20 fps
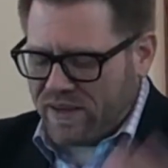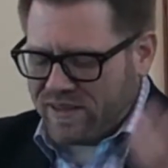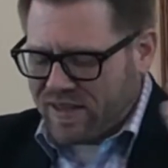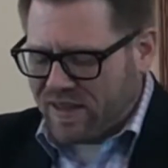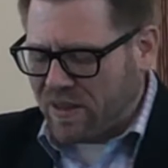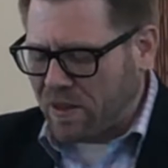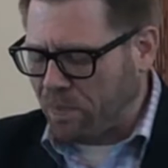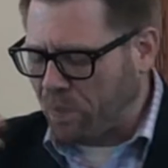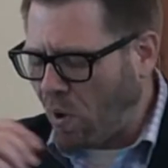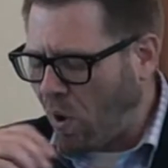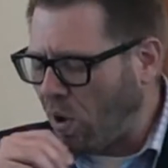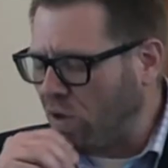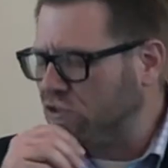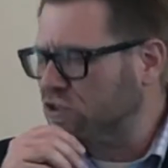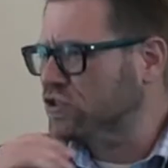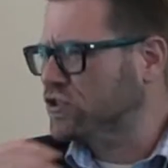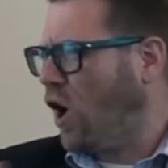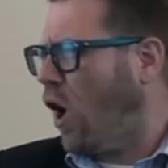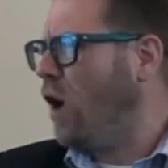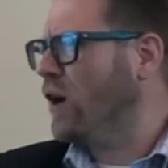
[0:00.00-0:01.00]
is it that
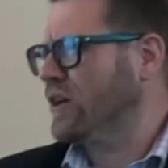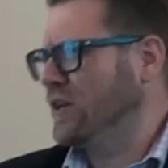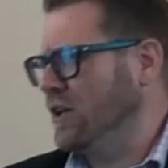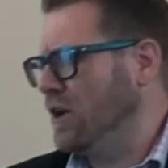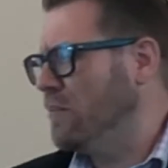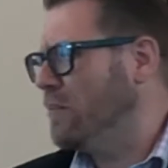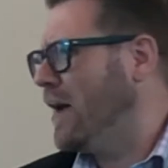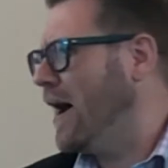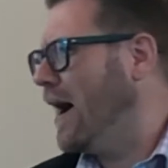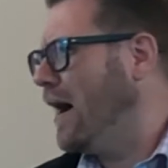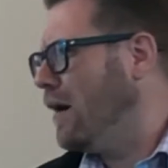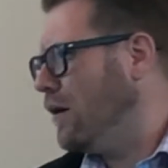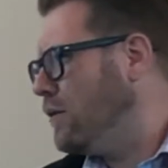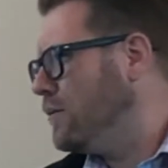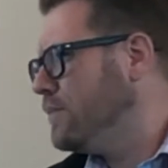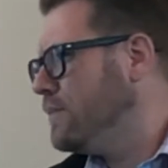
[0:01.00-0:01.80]
Paul's talking about?